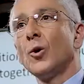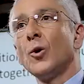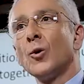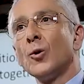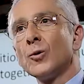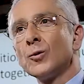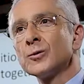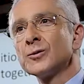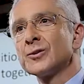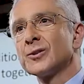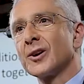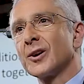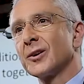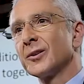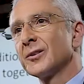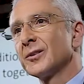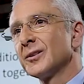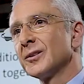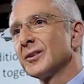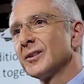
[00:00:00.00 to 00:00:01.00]

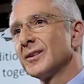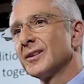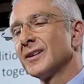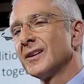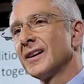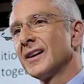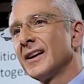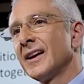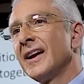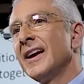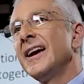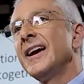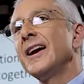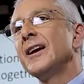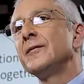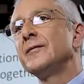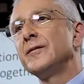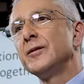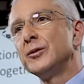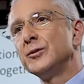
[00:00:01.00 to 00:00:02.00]
Also,
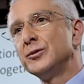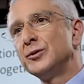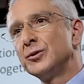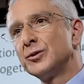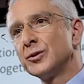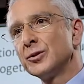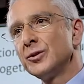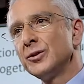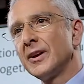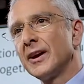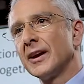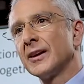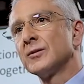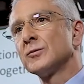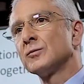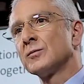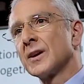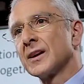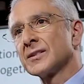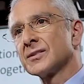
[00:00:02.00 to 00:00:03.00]
if you do get
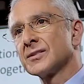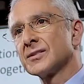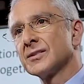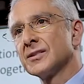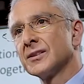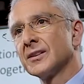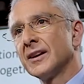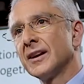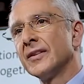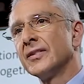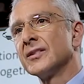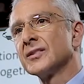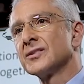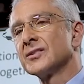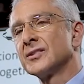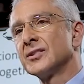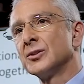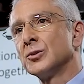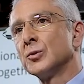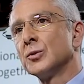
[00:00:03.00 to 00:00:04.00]
rust in the
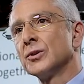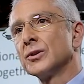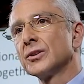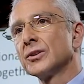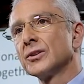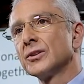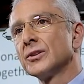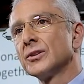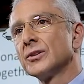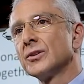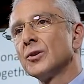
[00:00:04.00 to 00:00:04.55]
steelwork,